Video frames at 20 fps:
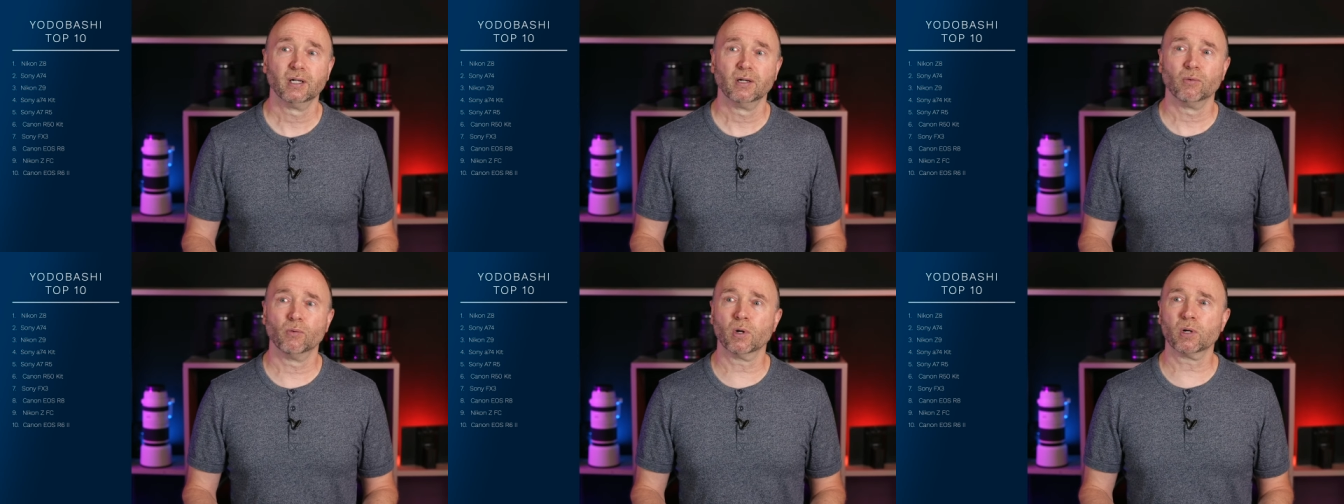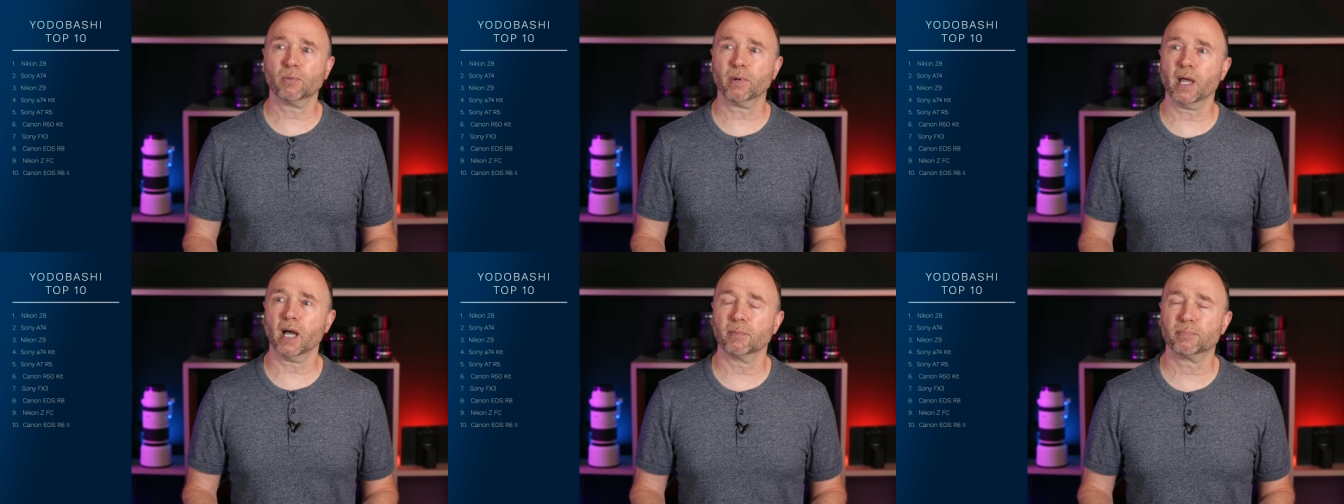what
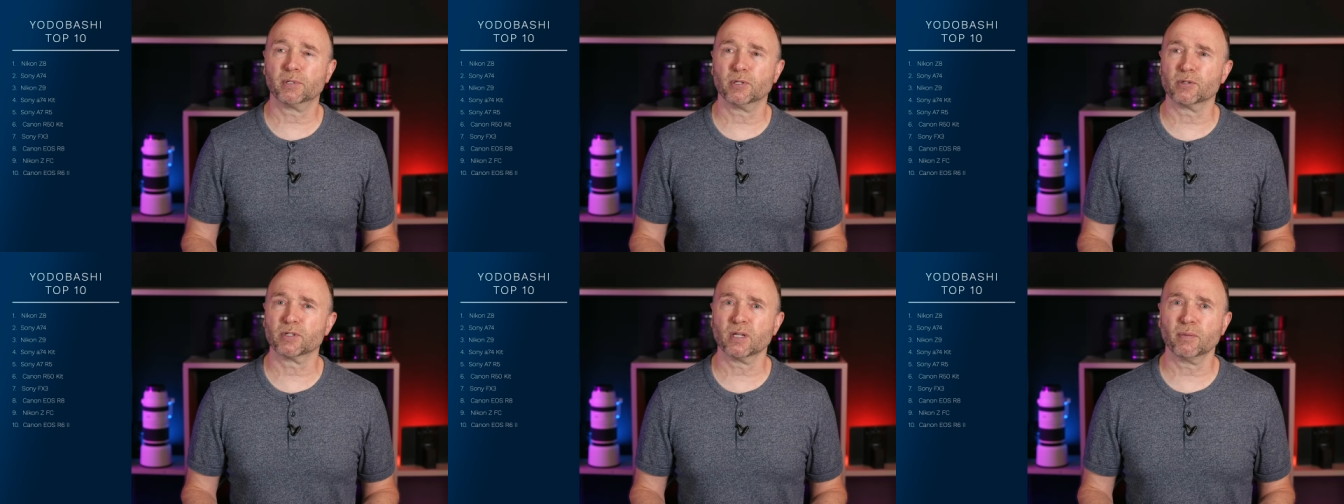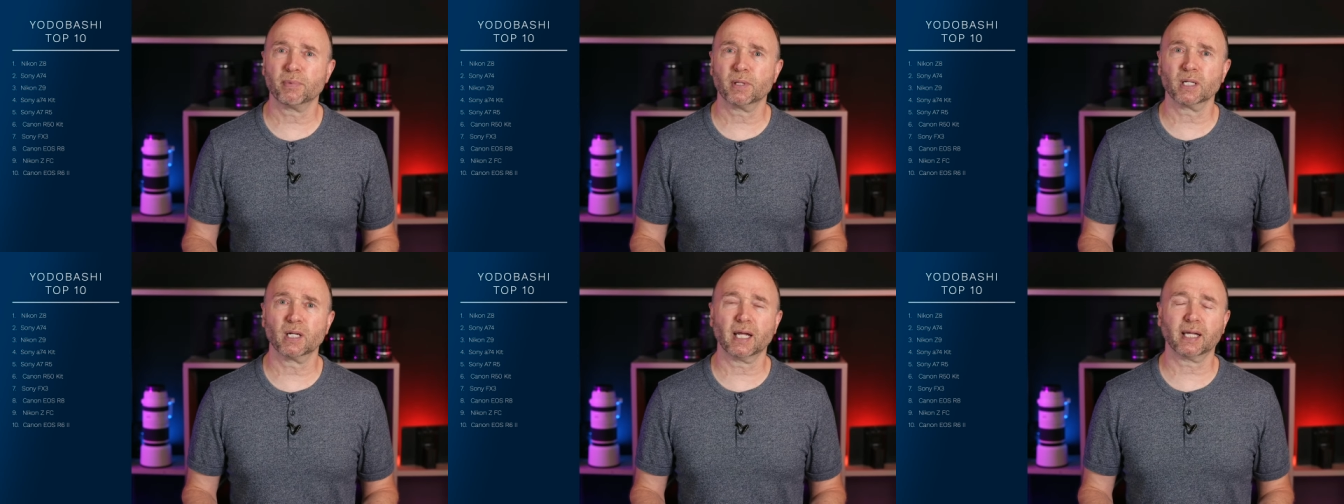are we up to?
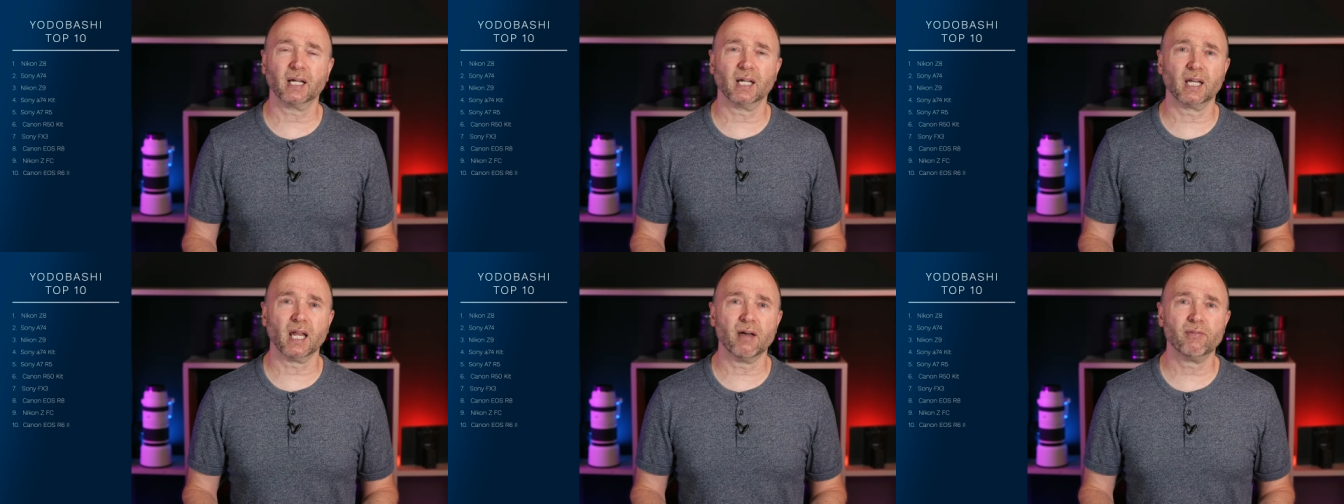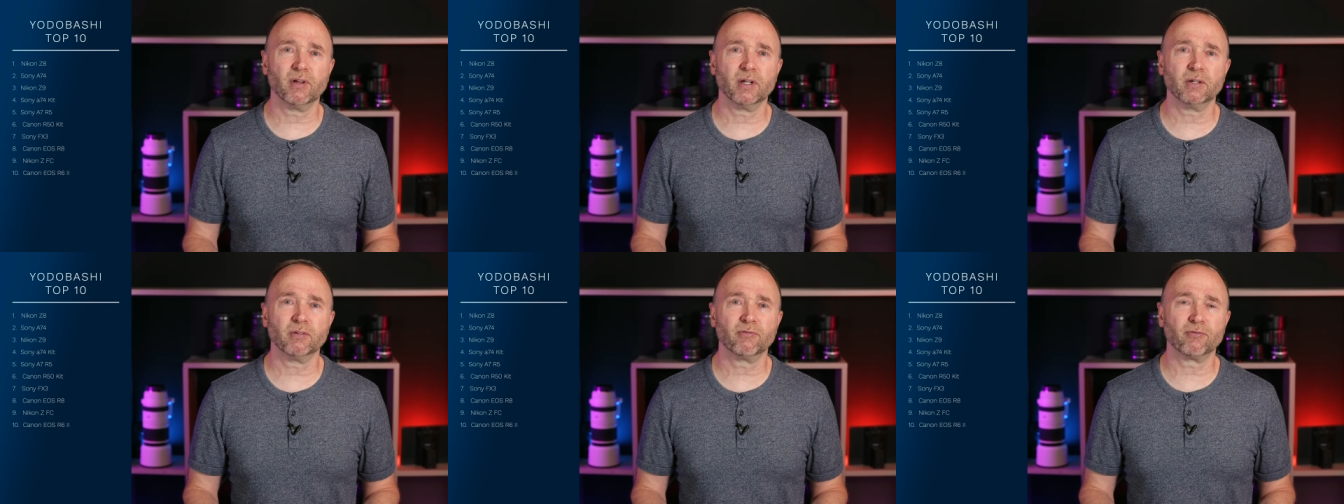Something like
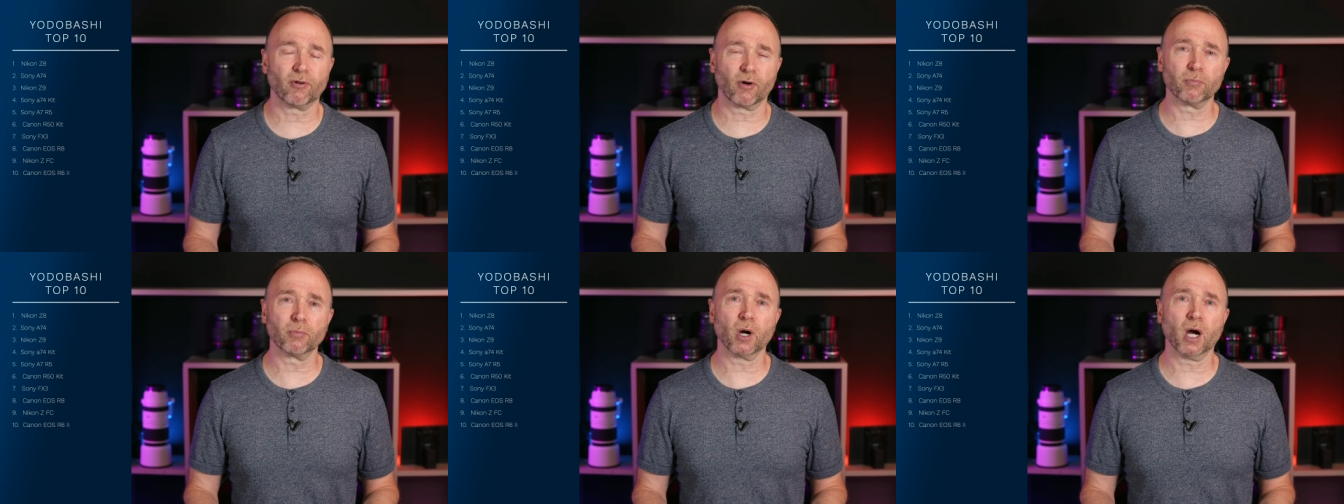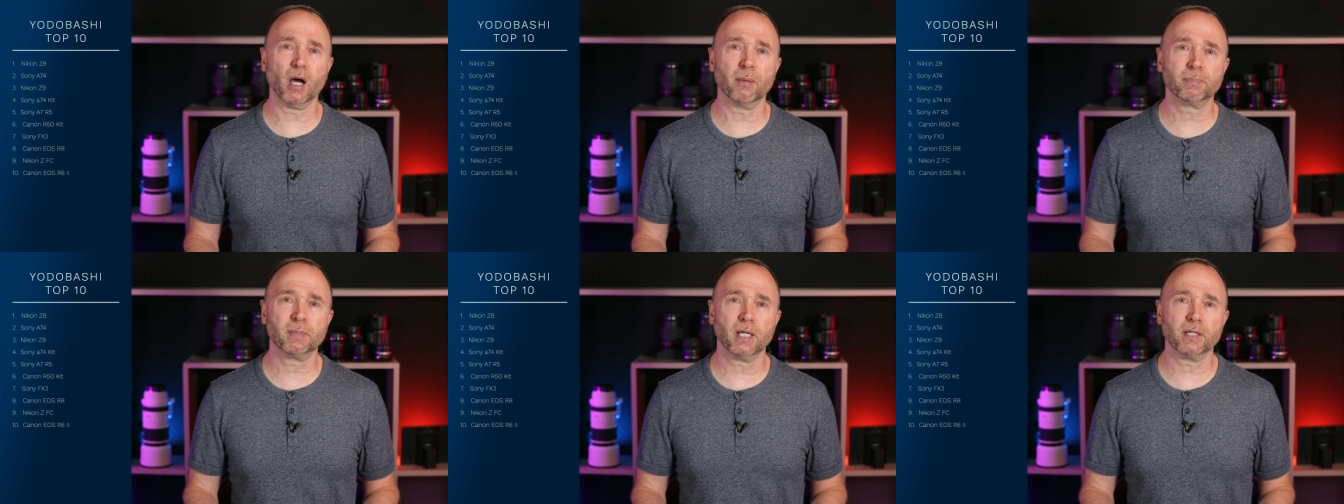eleven firmware
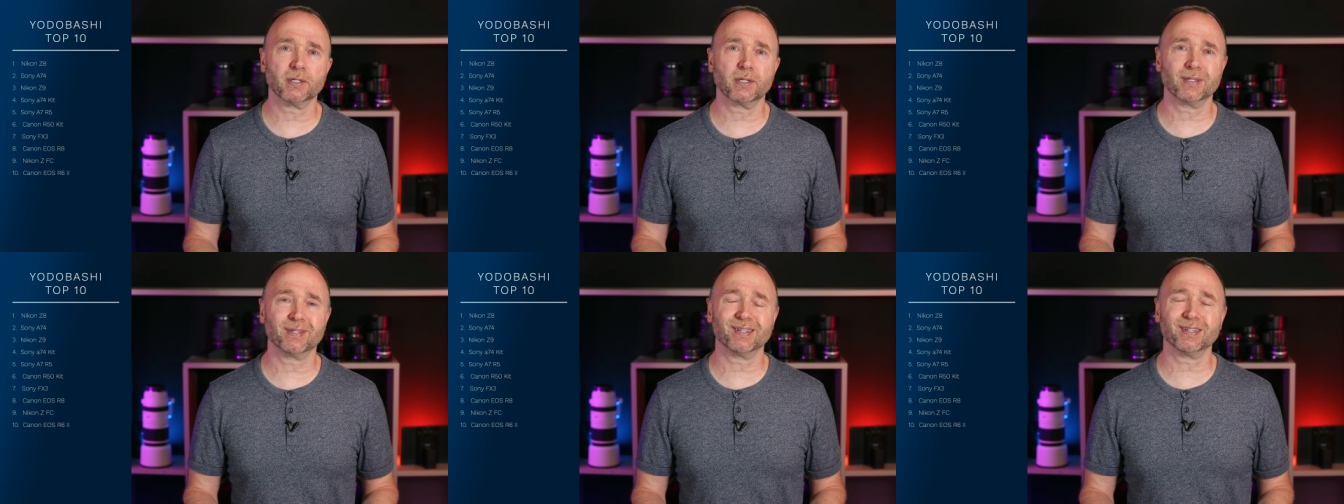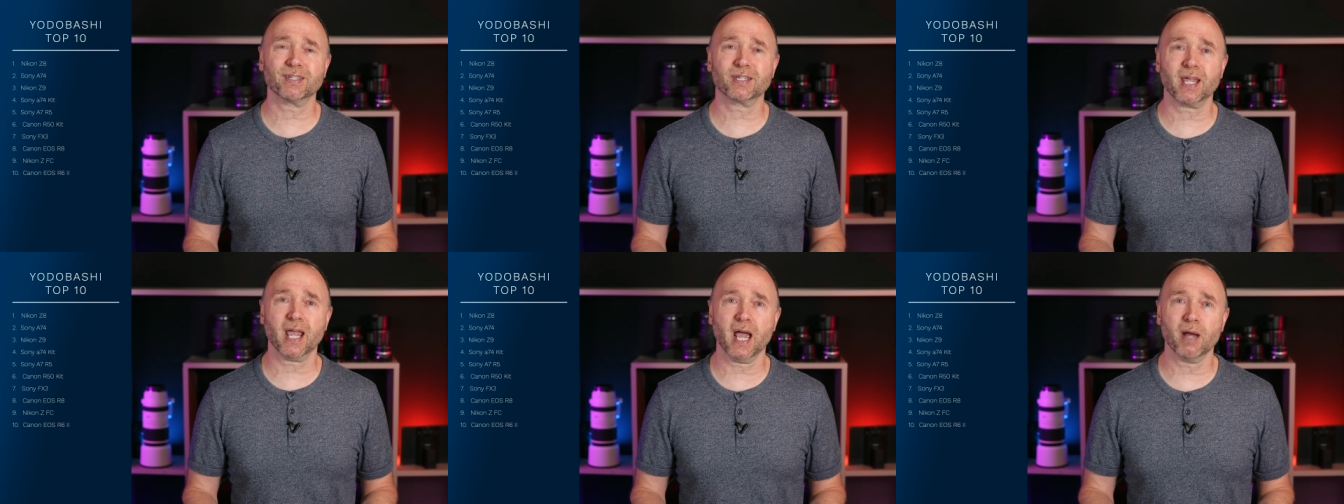updates since
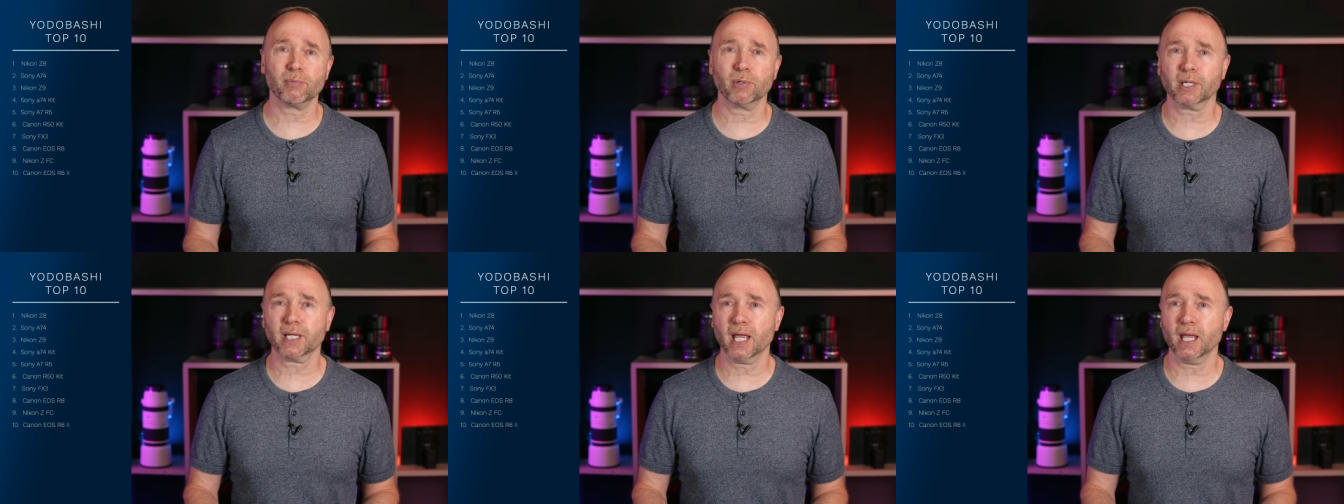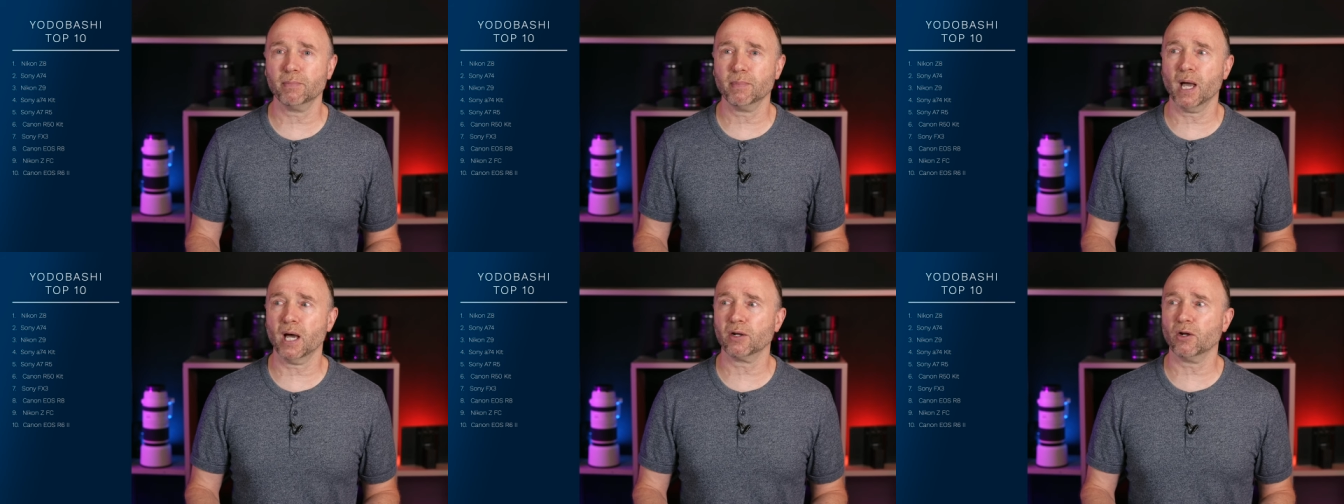this camera
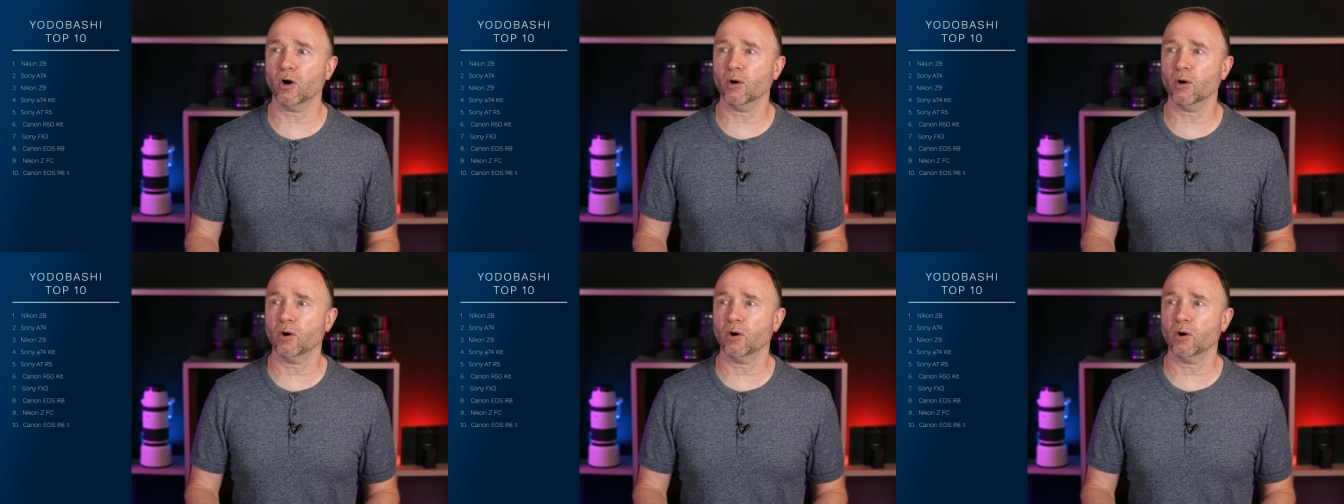came out.